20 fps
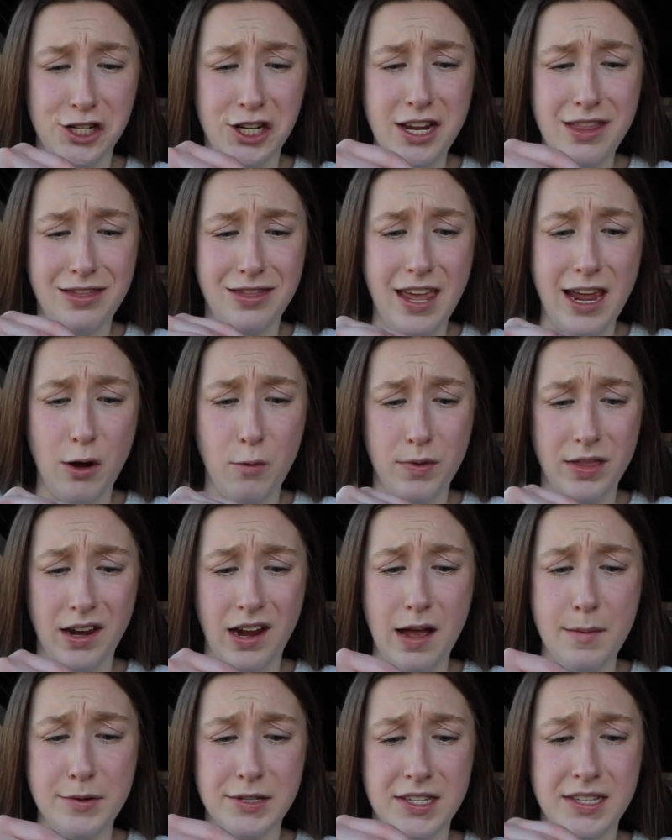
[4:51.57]
She's thick with a
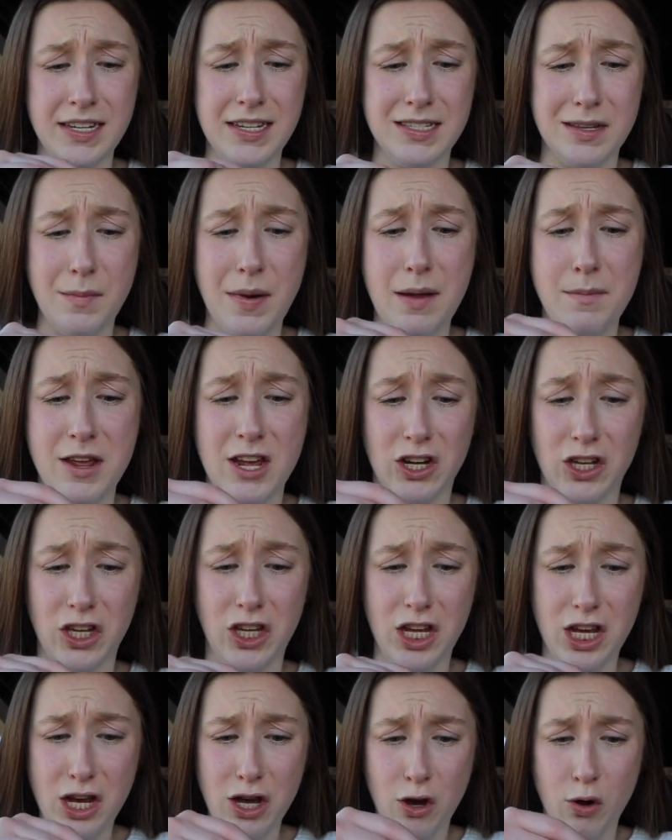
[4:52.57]
couple C's and maybe a
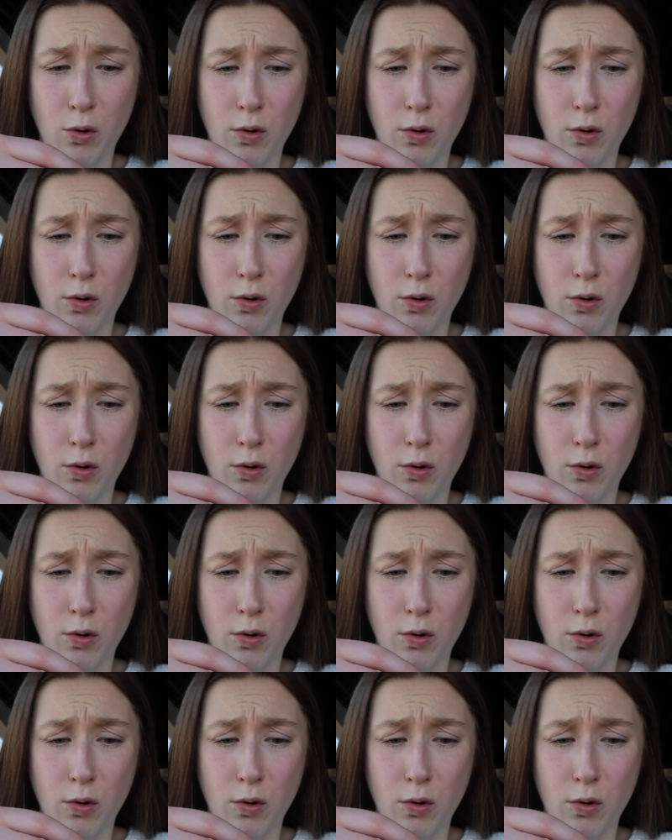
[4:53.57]
Q.